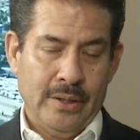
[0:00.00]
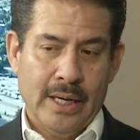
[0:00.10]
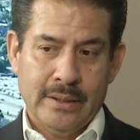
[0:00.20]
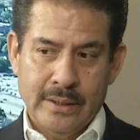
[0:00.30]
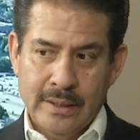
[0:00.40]
You
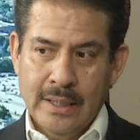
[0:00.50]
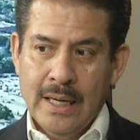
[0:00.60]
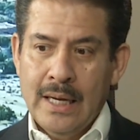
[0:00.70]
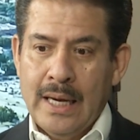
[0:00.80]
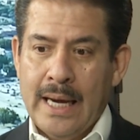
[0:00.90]
had to
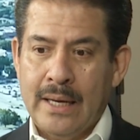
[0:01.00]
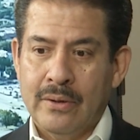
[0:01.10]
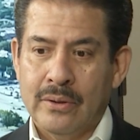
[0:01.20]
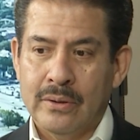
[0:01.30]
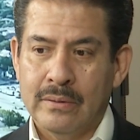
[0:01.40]

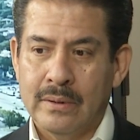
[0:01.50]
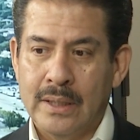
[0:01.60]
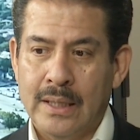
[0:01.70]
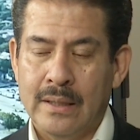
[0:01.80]
handle